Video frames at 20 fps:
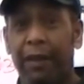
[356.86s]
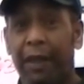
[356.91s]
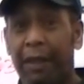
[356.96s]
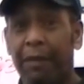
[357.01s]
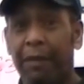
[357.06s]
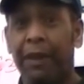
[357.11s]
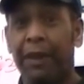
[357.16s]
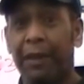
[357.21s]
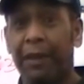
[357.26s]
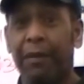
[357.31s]

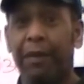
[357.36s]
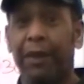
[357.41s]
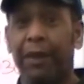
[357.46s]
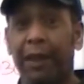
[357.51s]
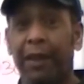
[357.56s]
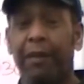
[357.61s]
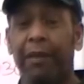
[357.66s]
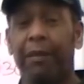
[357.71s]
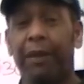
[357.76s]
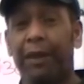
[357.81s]
Every single
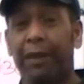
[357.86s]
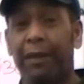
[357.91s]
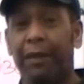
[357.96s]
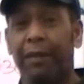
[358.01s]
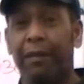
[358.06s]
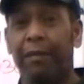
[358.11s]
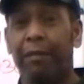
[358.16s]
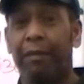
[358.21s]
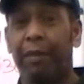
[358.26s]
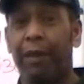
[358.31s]
cent of
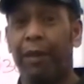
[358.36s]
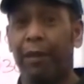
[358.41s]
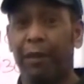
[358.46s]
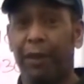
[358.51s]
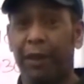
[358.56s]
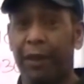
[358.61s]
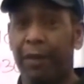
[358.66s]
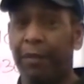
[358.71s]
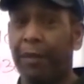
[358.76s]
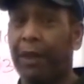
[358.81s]
it
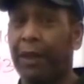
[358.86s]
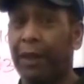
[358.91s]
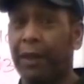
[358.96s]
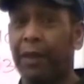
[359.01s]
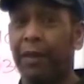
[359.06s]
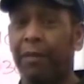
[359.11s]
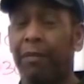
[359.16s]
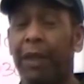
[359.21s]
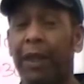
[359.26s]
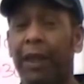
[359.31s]
belongs to me.
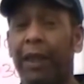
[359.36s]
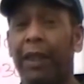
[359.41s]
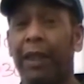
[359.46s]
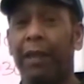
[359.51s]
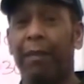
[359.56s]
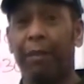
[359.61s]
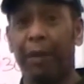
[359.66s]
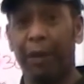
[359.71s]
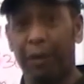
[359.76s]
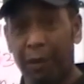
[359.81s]
It's money
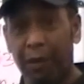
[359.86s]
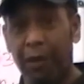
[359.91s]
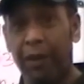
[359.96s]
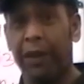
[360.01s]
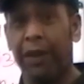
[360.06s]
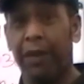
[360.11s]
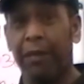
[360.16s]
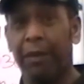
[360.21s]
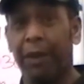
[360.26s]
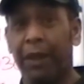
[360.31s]
that
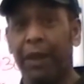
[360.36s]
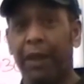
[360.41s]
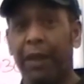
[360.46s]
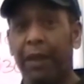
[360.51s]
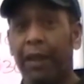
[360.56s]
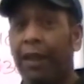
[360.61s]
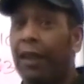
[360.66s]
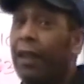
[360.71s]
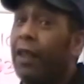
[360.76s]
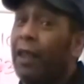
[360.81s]
belongs to me.
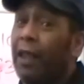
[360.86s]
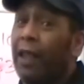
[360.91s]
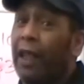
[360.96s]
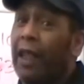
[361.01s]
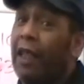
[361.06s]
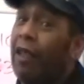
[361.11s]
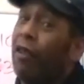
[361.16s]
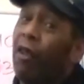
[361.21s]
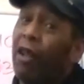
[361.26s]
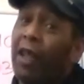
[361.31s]

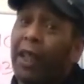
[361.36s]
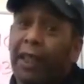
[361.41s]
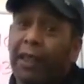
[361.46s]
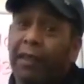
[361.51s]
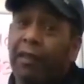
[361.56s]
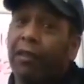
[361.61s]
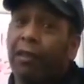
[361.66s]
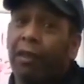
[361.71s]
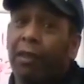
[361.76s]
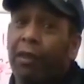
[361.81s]
And I
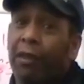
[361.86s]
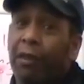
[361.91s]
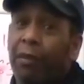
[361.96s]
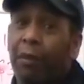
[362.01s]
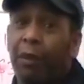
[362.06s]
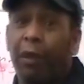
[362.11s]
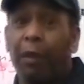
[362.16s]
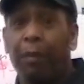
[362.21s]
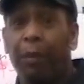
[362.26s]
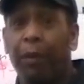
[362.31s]
get to choose
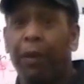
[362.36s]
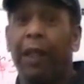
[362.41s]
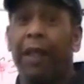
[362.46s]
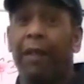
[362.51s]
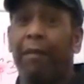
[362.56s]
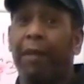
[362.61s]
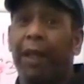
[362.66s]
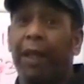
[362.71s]
where I put that